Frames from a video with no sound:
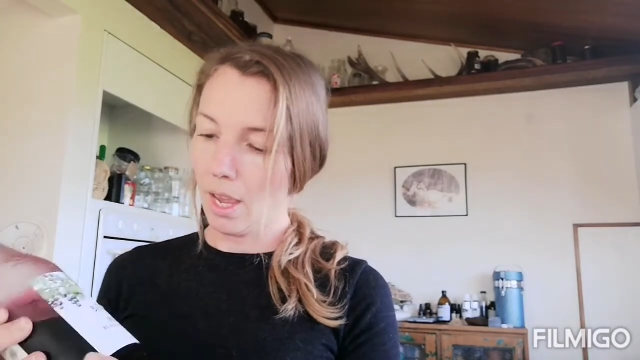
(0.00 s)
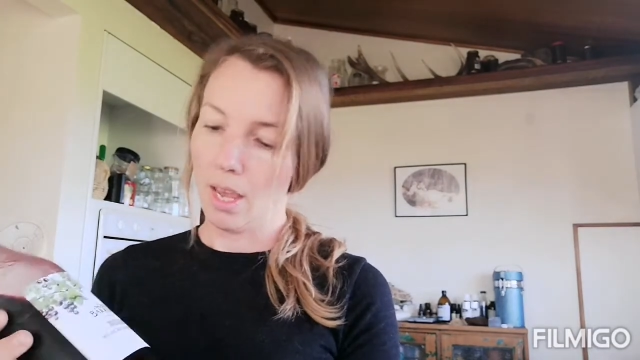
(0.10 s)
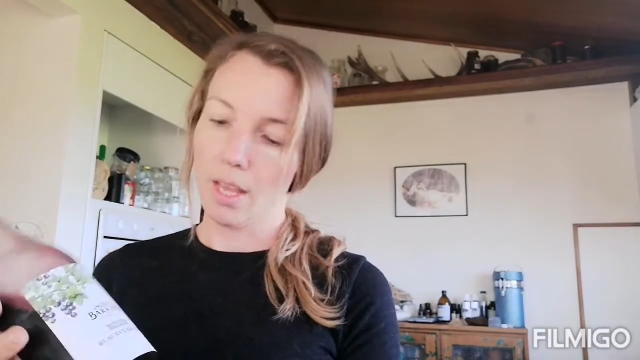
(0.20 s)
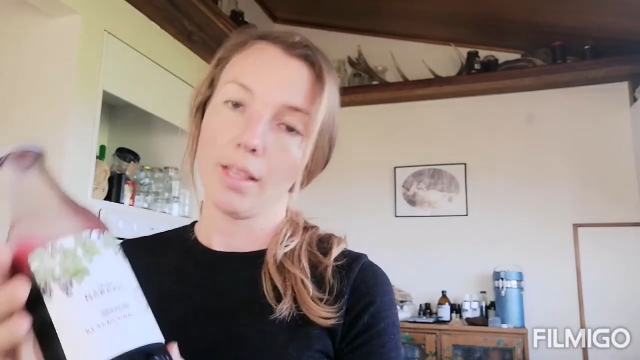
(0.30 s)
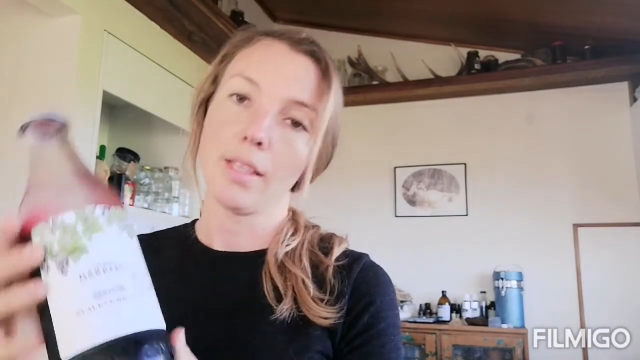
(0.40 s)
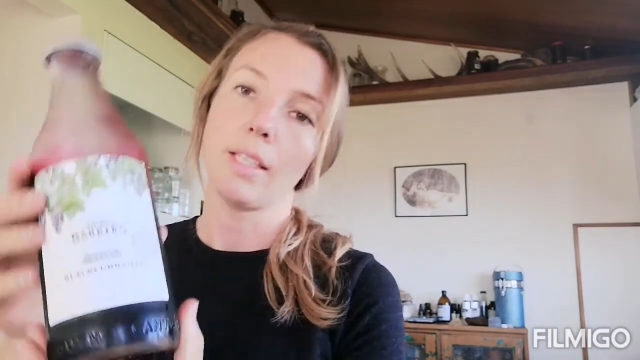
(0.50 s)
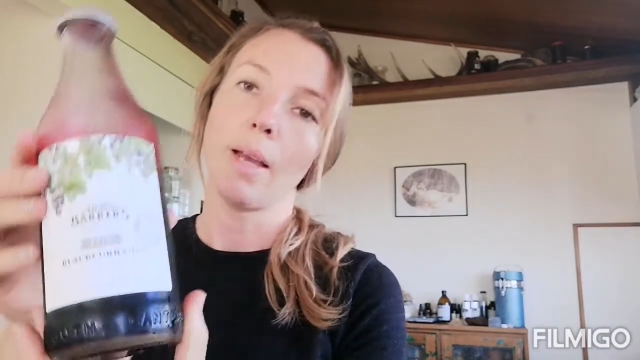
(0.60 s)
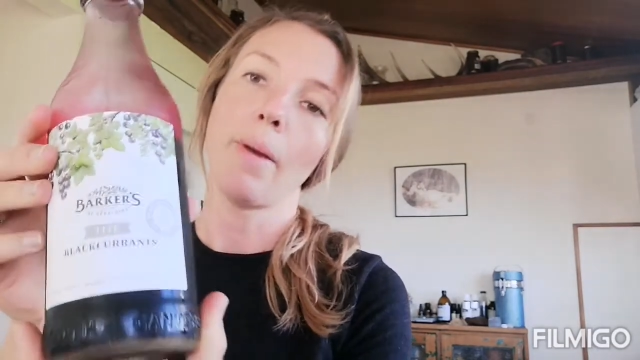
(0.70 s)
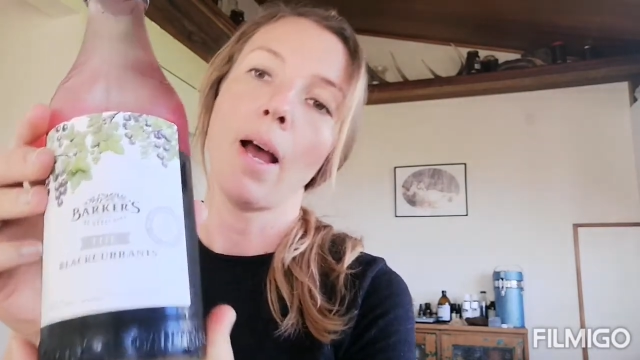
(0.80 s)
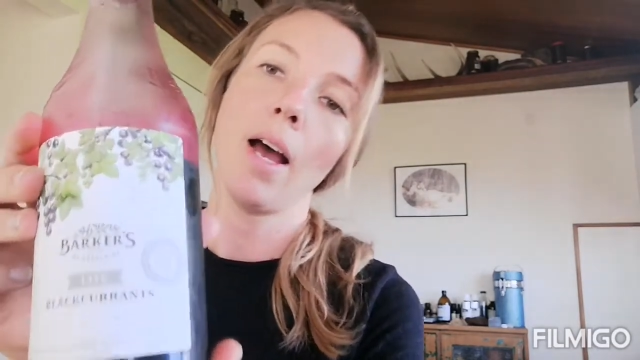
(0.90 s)
and
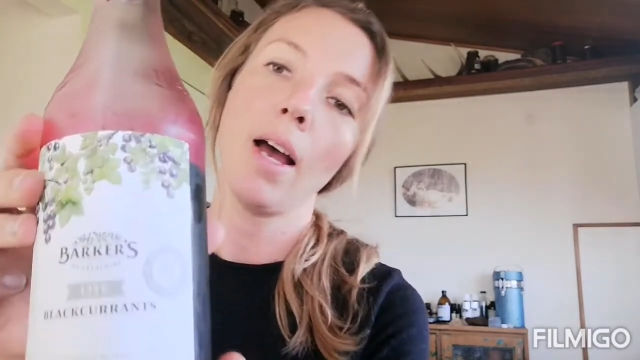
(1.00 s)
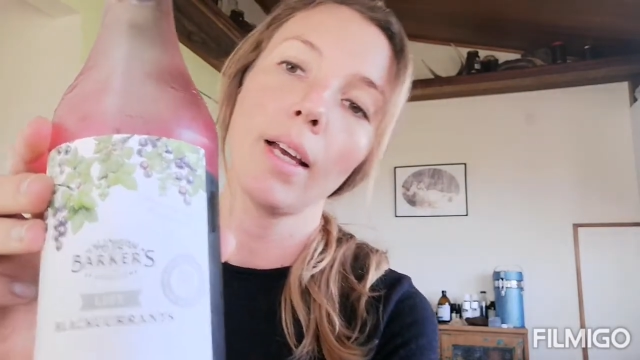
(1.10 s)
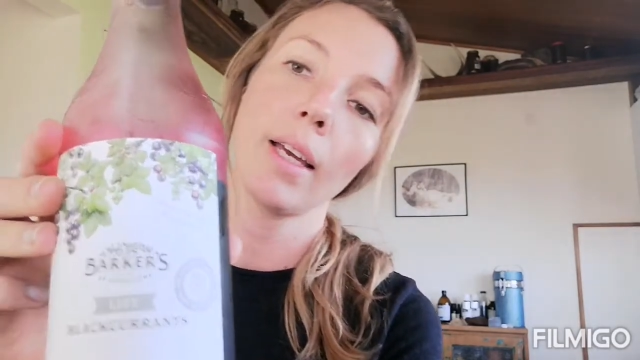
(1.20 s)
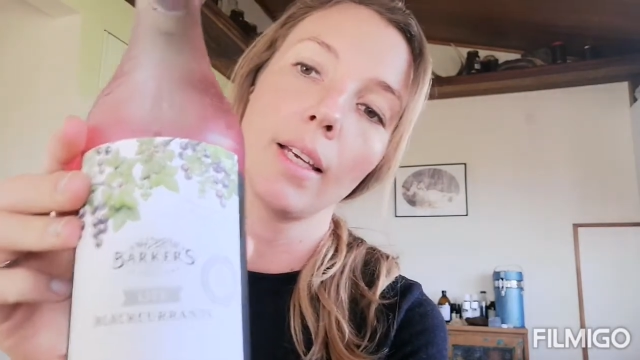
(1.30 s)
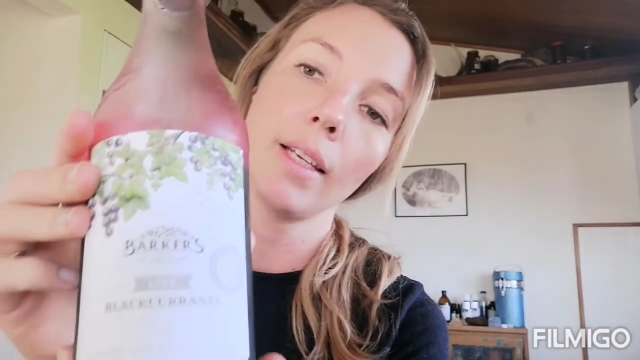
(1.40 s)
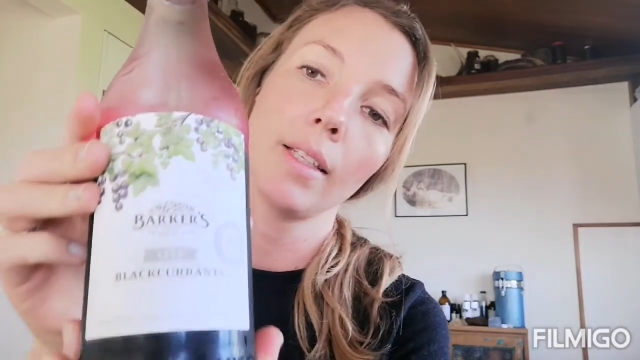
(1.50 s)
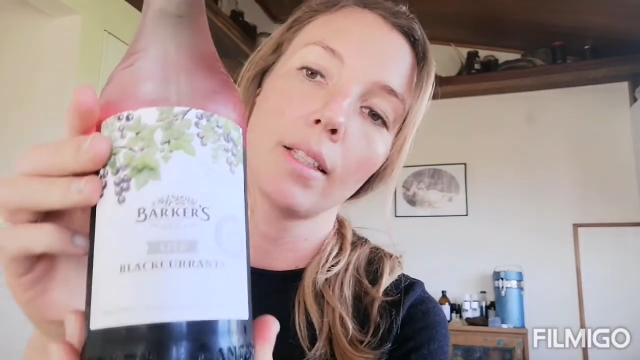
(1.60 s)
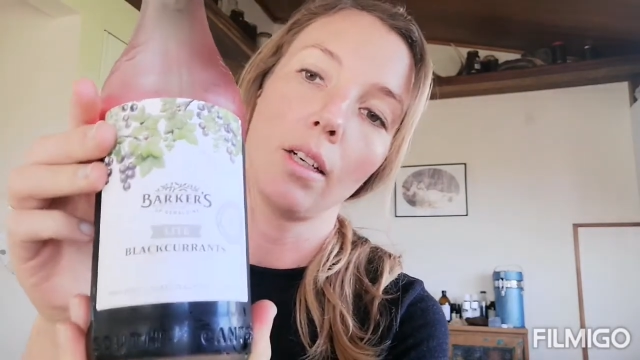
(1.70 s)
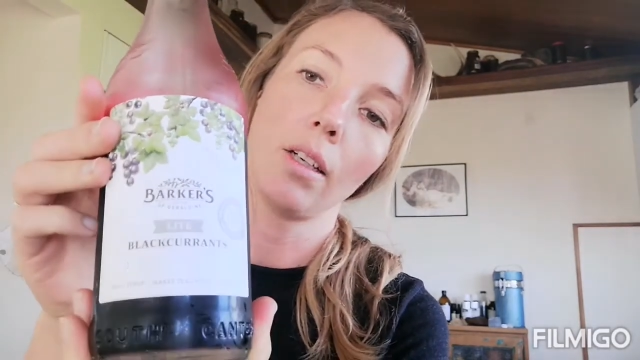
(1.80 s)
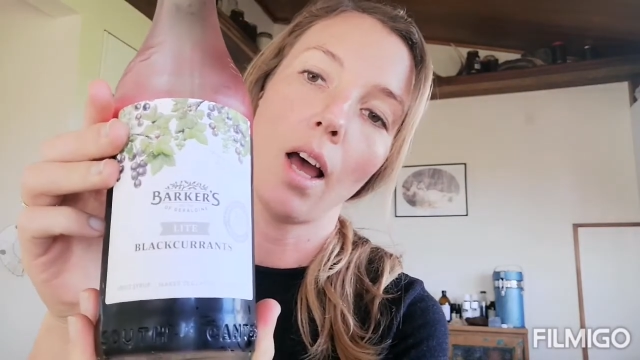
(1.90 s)
some
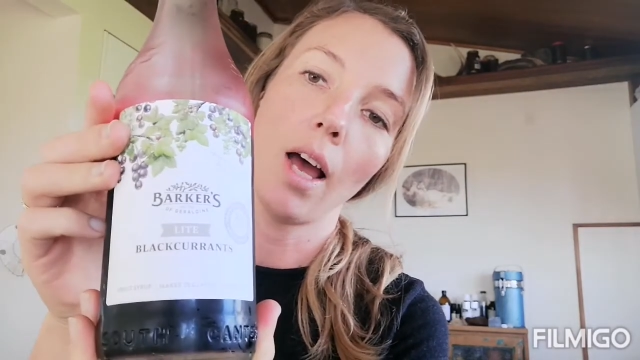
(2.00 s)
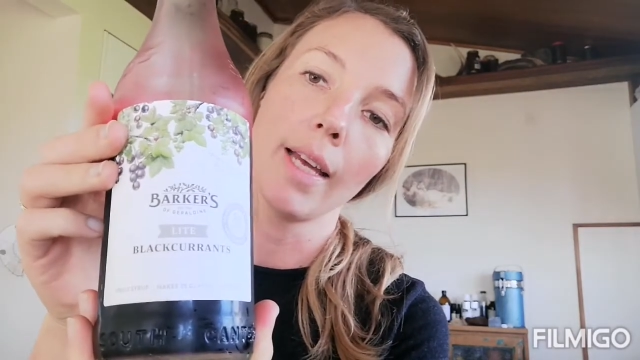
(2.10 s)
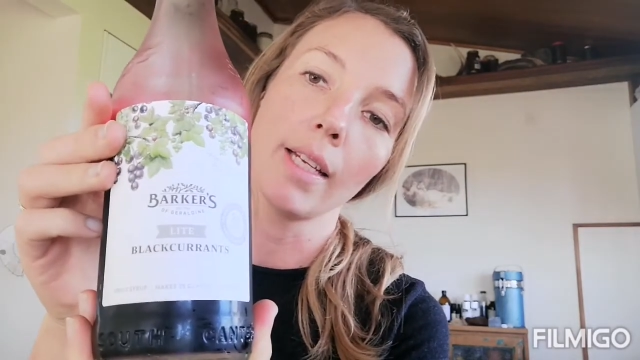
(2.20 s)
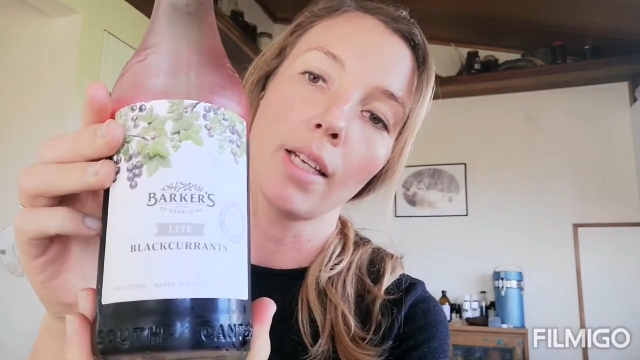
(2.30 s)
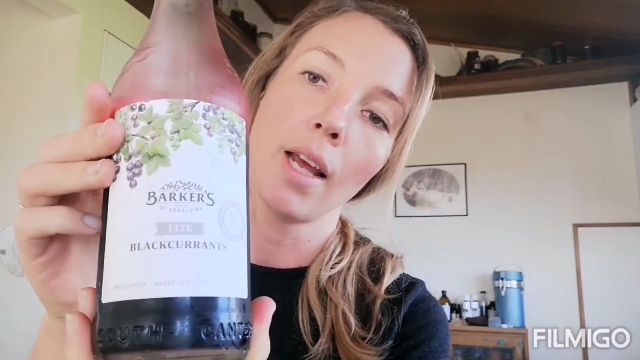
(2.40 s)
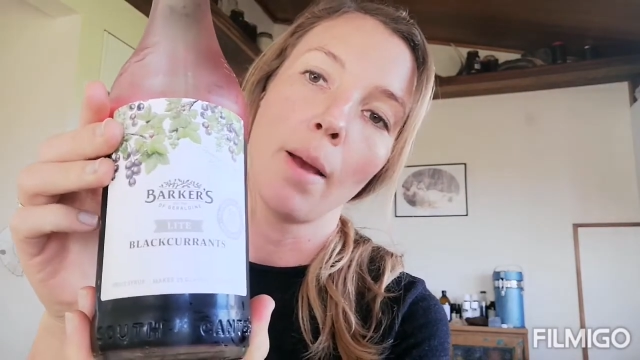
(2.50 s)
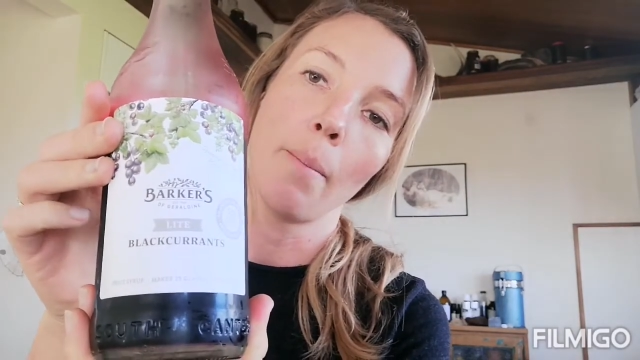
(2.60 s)
Barker's Light